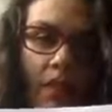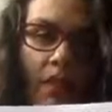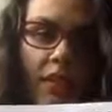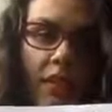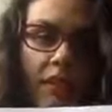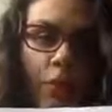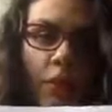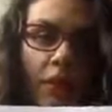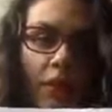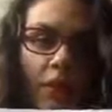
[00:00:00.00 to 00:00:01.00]
is
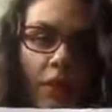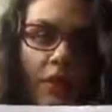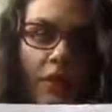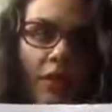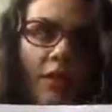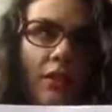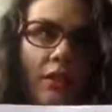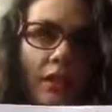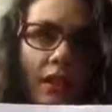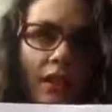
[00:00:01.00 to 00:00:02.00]
one of the
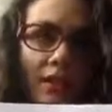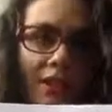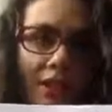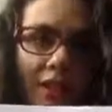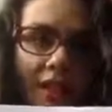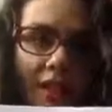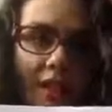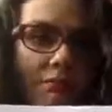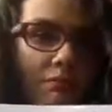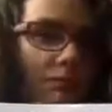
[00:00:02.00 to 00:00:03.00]
letters that
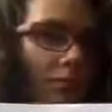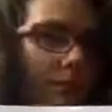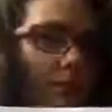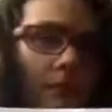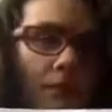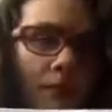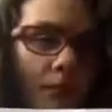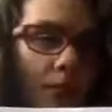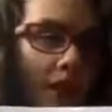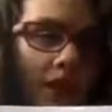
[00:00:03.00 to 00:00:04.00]
are
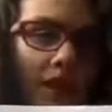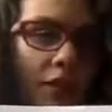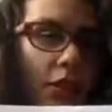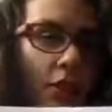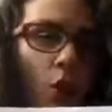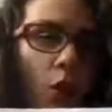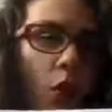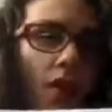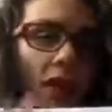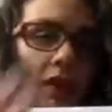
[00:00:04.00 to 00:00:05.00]
in
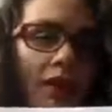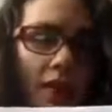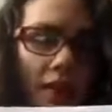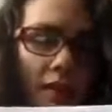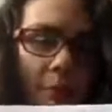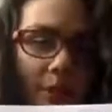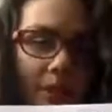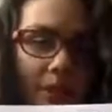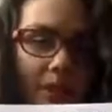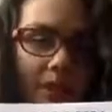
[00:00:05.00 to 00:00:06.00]
all other
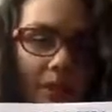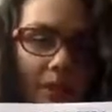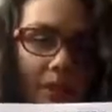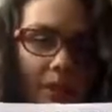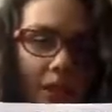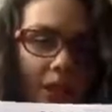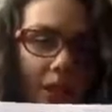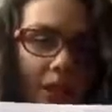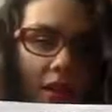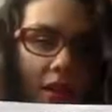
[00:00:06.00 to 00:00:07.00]
alphabets
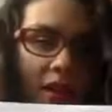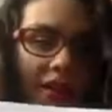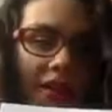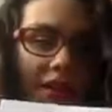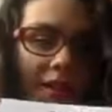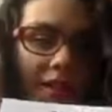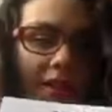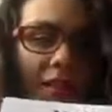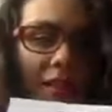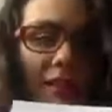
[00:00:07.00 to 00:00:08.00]
and not
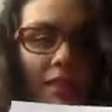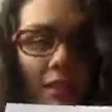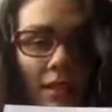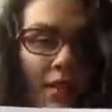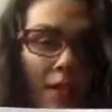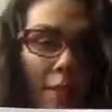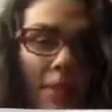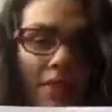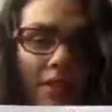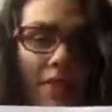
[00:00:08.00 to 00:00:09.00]

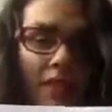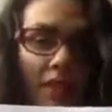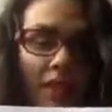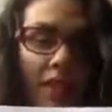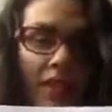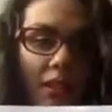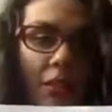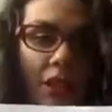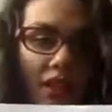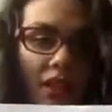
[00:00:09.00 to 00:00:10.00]
specifically in
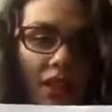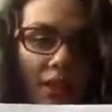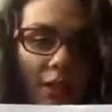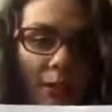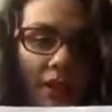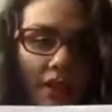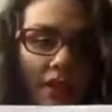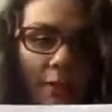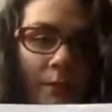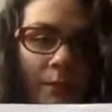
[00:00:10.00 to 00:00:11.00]
Croatian
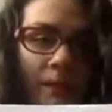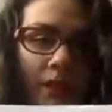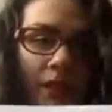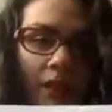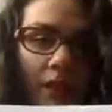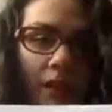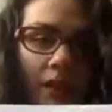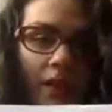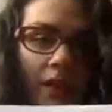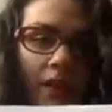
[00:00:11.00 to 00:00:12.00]
alphabets,
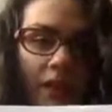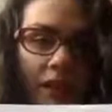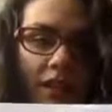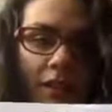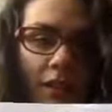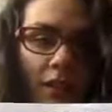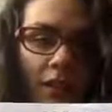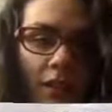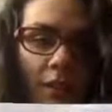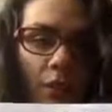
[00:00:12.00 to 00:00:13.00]
then
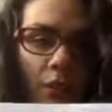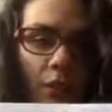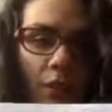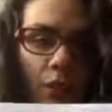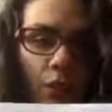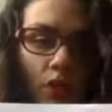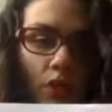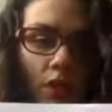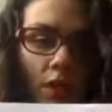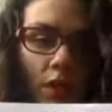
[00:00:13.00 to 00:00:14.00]
we would
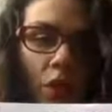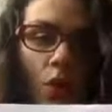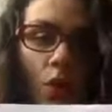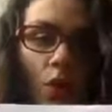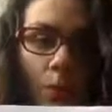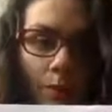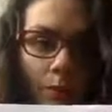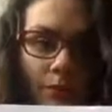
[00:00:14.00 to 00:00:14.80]
use O.